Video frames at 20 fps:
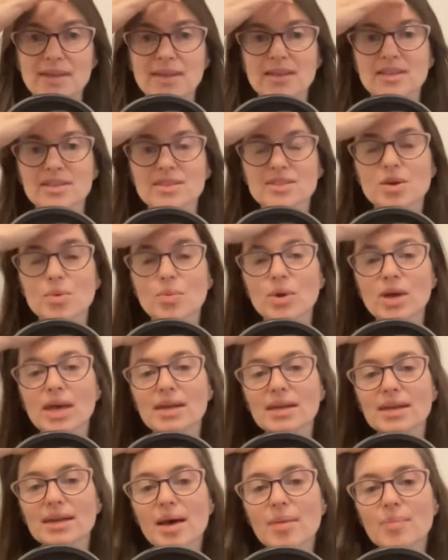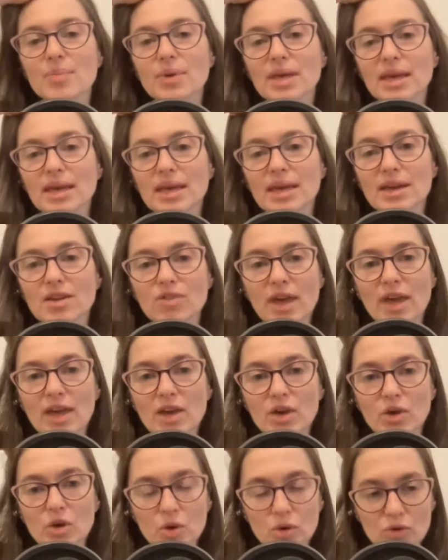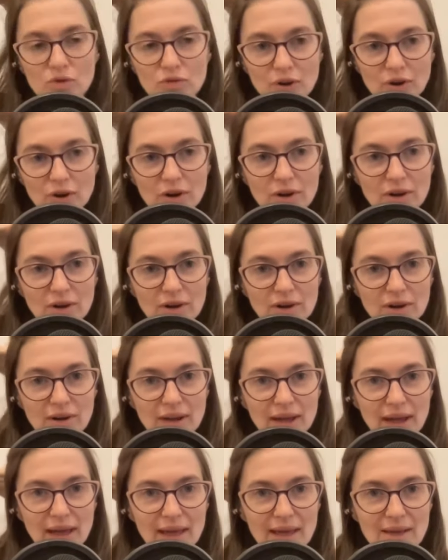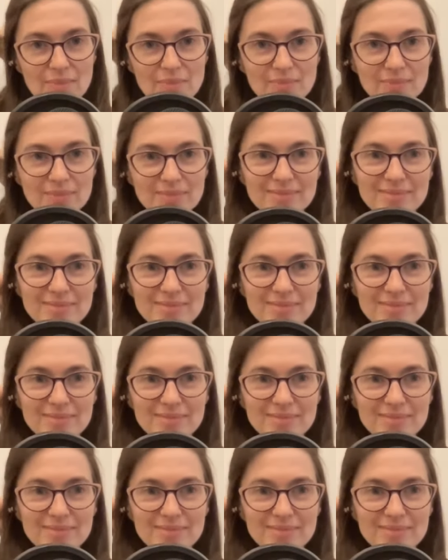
So we ended up in Vancouver. Um,